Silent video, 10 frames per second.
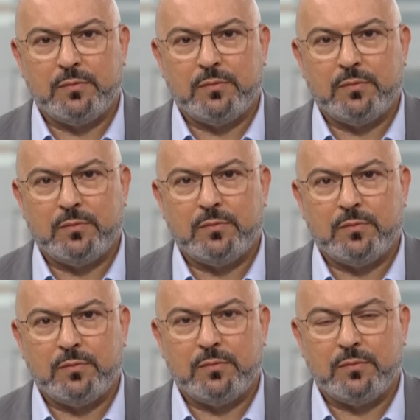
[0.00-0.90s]

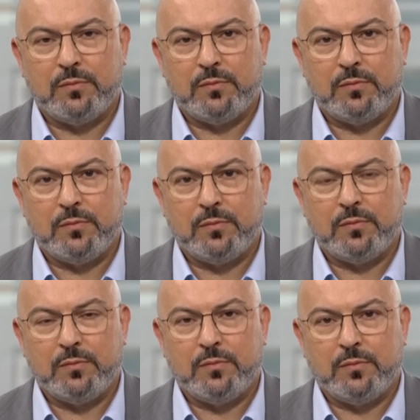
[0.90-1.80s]

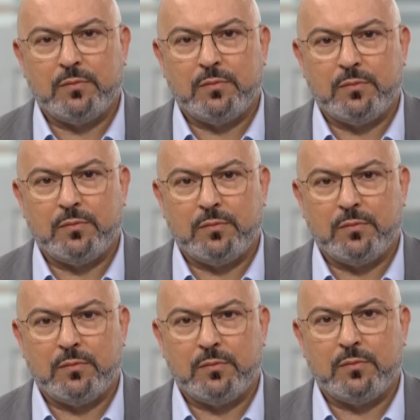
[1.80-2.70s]

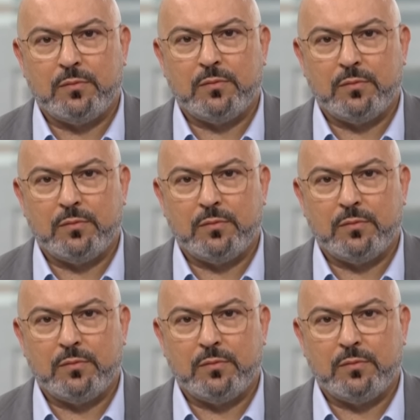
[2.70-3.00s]
The person shown says nothing.